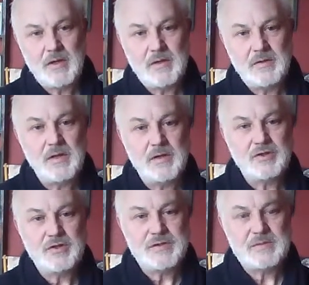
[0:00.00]

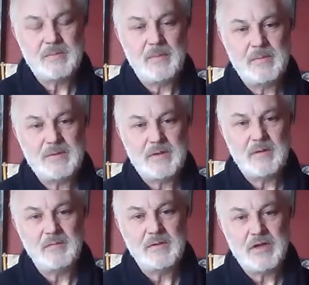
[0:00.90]
nurtures its members
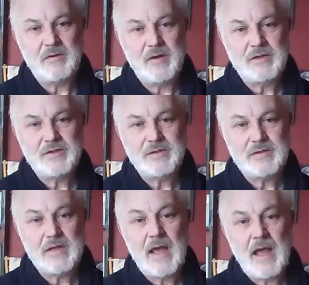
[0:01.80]
over the generations.